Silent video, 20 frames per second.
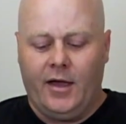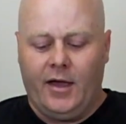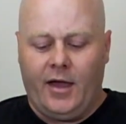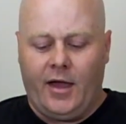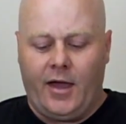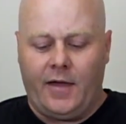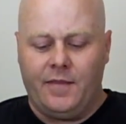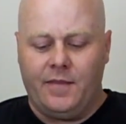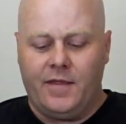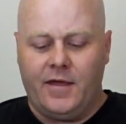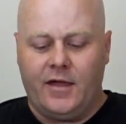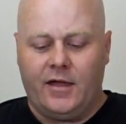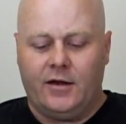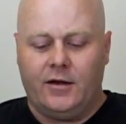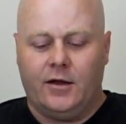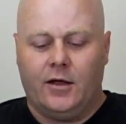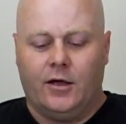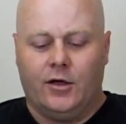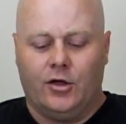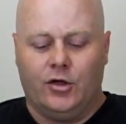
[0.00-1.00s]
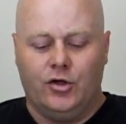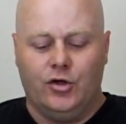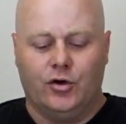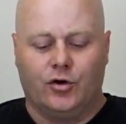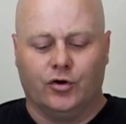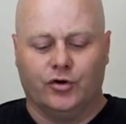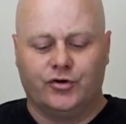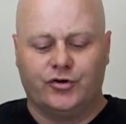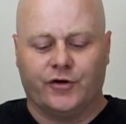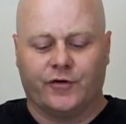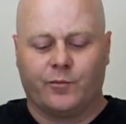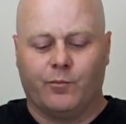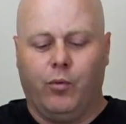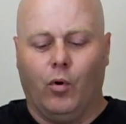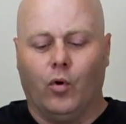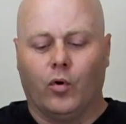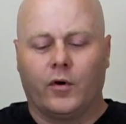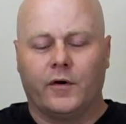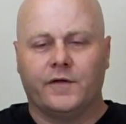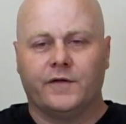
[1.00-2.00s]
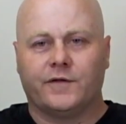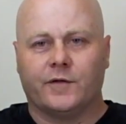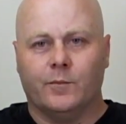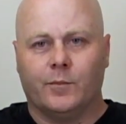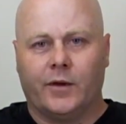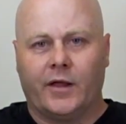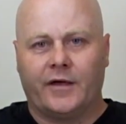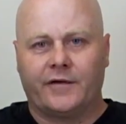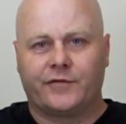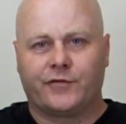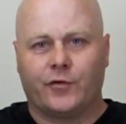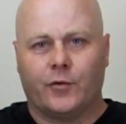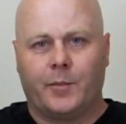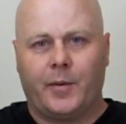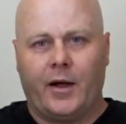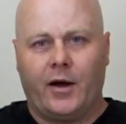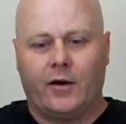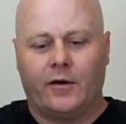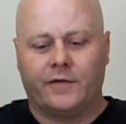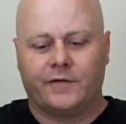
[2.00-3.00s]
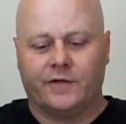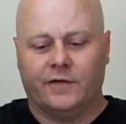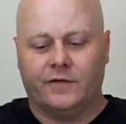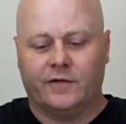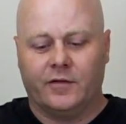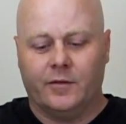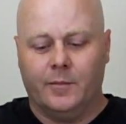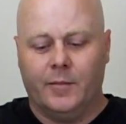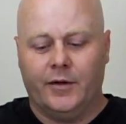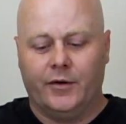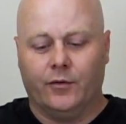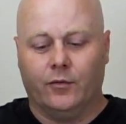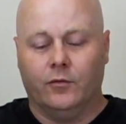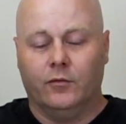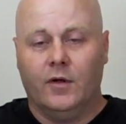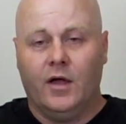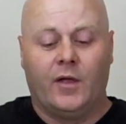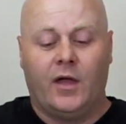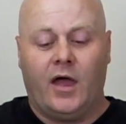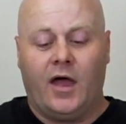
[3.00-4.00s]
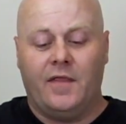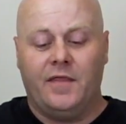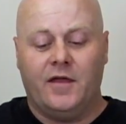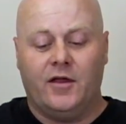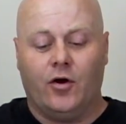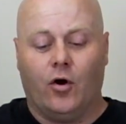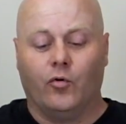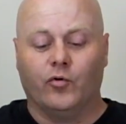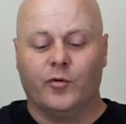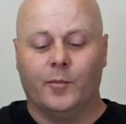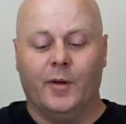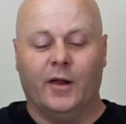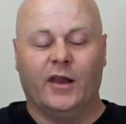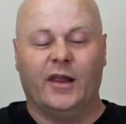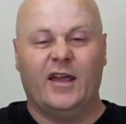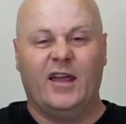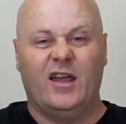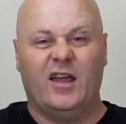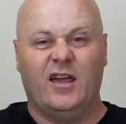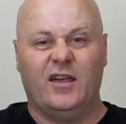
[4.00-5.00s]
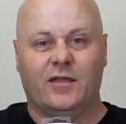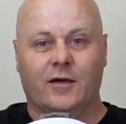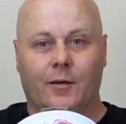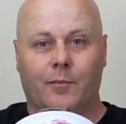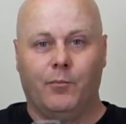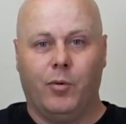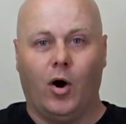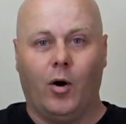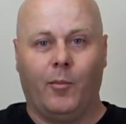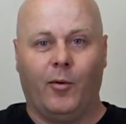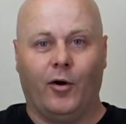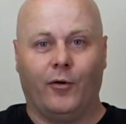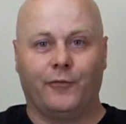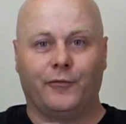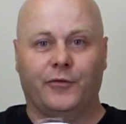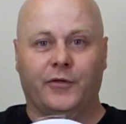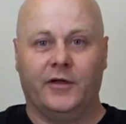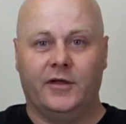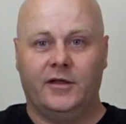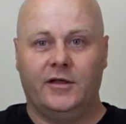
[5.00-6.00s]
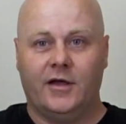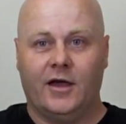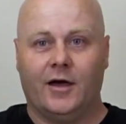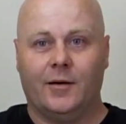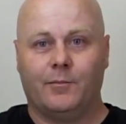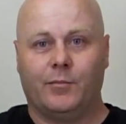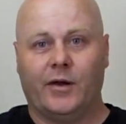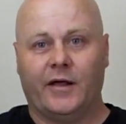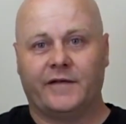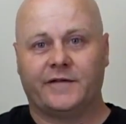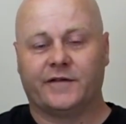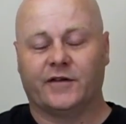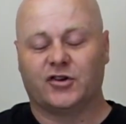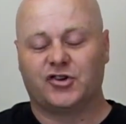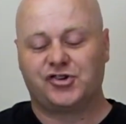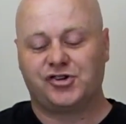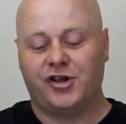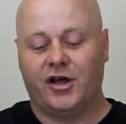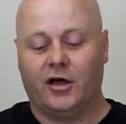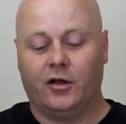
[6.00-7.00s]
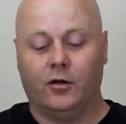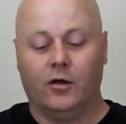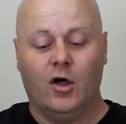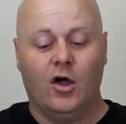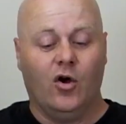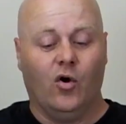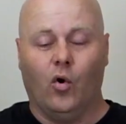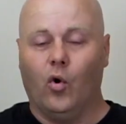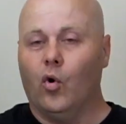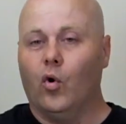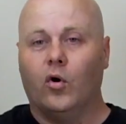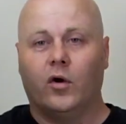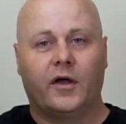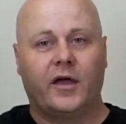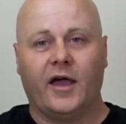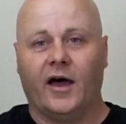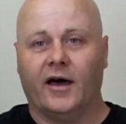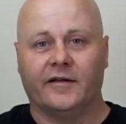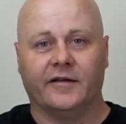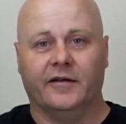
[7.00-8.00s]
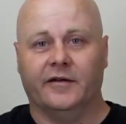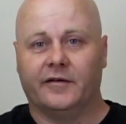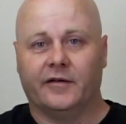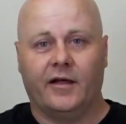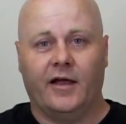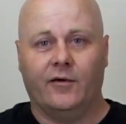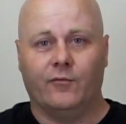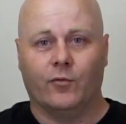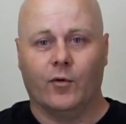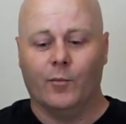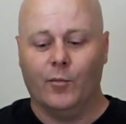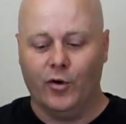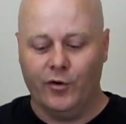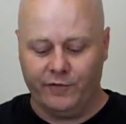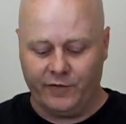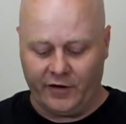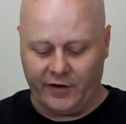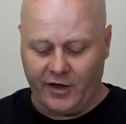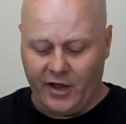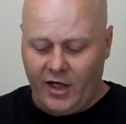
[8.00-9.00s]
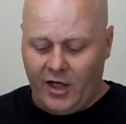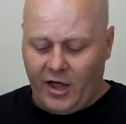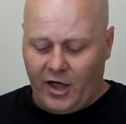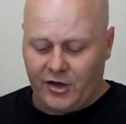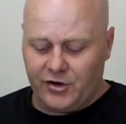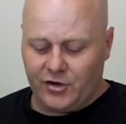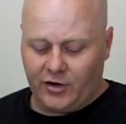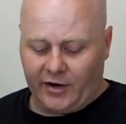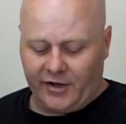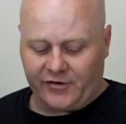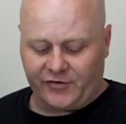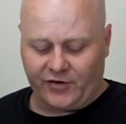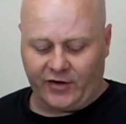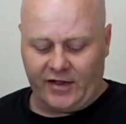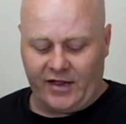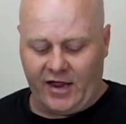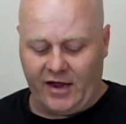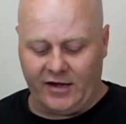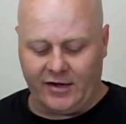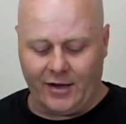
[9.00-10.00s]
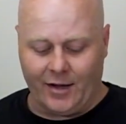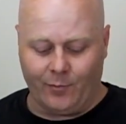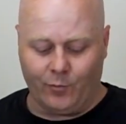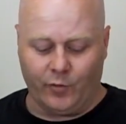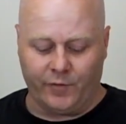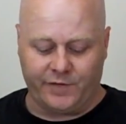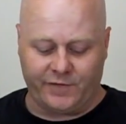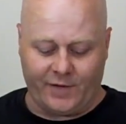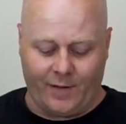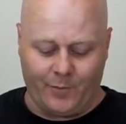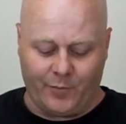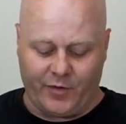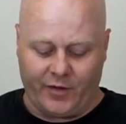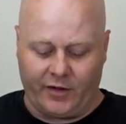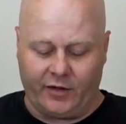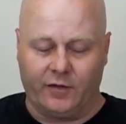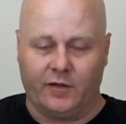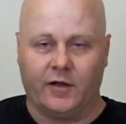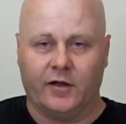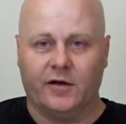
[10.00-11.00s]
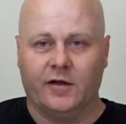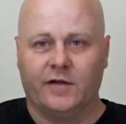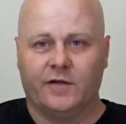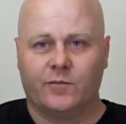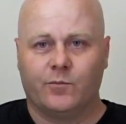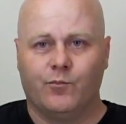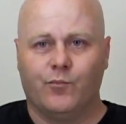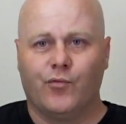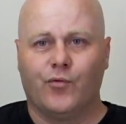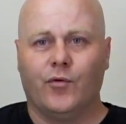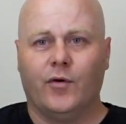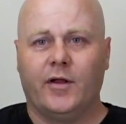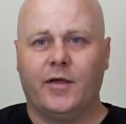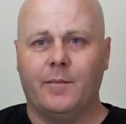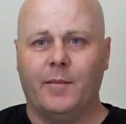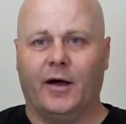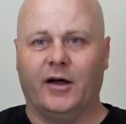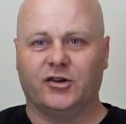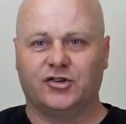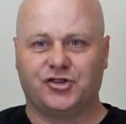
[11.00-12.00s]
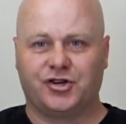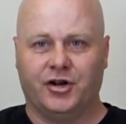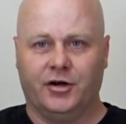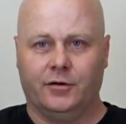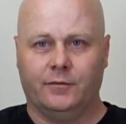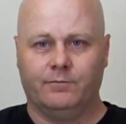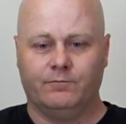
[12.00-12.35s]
And then you could just pour in some plaster of Paris into the middle and then ultimately either pop off the plastic shell or cut it and remove it. And you'll actually end up with something that is pretty much